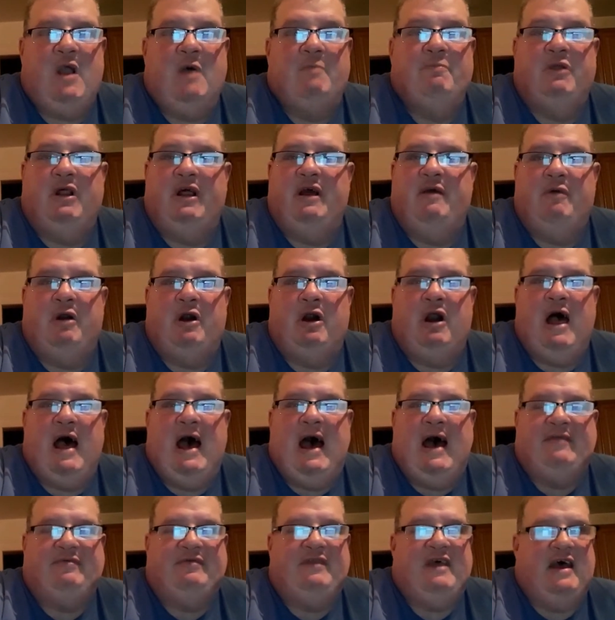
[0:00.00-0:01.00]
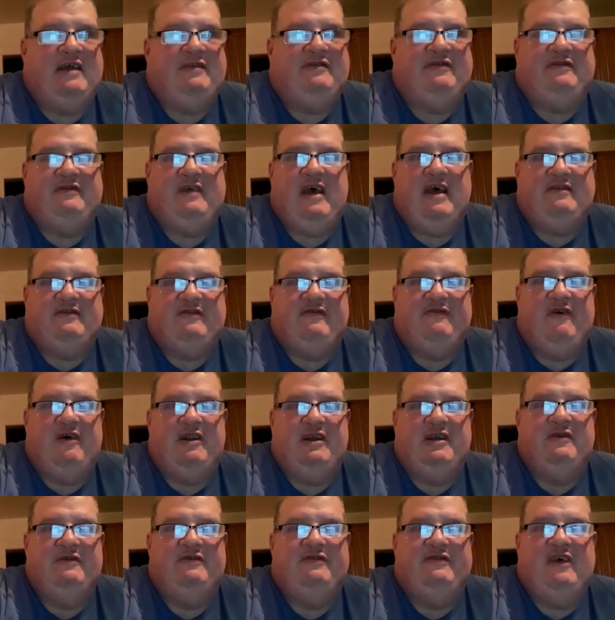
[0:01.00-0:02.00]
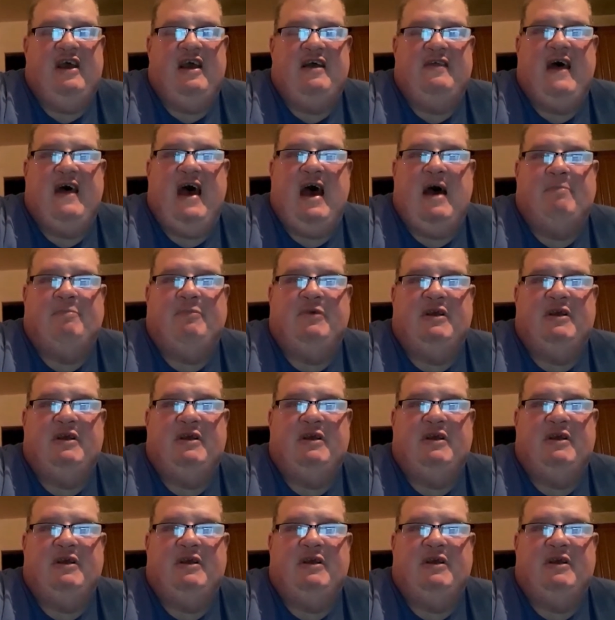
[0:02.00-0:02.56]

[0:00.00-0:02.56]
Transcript: Believe it or not, that's funny you say that,